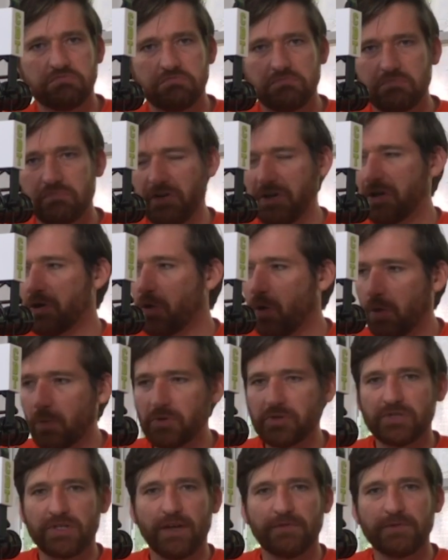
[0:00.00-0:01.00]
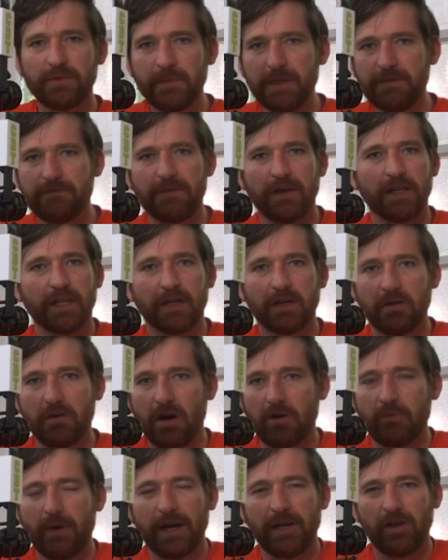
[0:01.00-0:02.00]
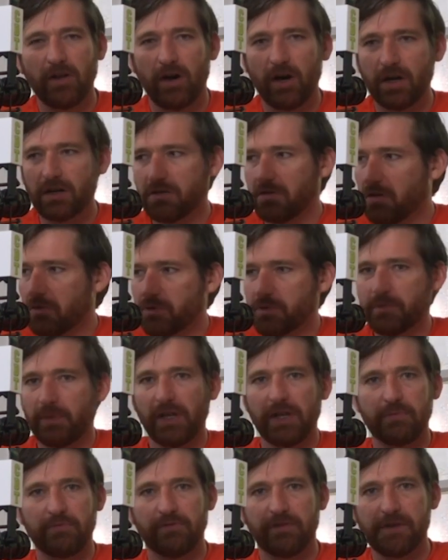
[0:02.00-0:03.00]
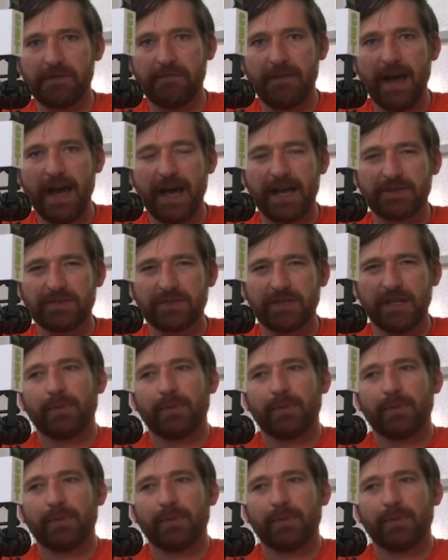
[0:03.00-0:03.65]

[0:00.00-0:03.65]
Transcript: pretty normal stuff to me. It felt like a regular hard court was playing pretty fast,